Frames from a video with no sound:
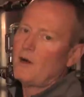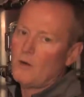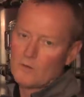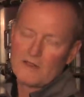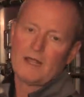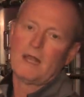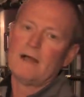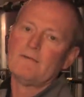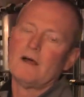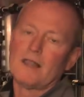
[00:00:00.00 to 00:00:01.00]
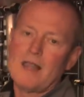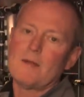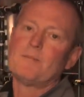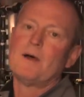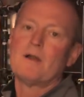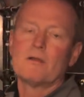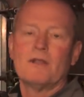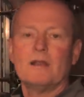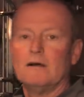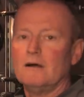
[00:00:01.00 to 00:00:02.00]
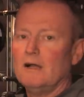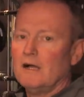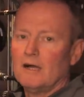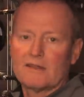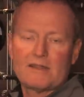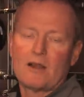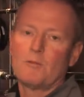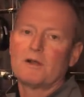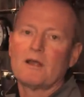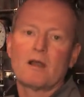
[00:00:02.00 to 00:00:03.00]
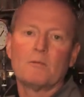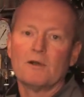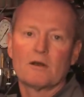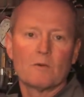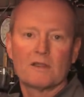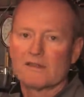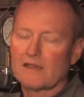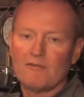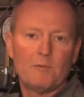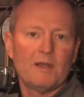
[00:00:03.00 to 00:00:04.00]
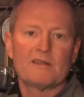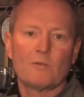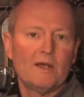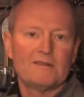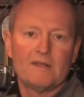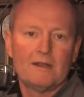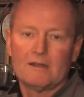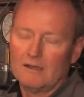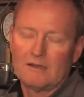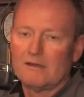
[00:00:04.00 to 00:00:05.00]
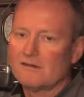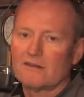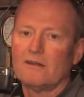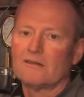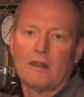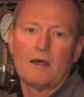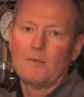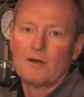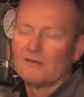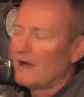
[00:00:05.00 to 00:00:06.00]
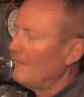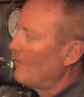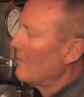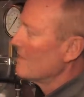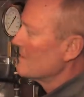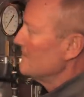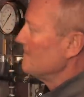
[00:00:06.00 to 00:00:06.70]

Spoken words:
holds that level a lot better than a standard McDonnell Miller with a 7B switch in it. It just does a lot better job for us.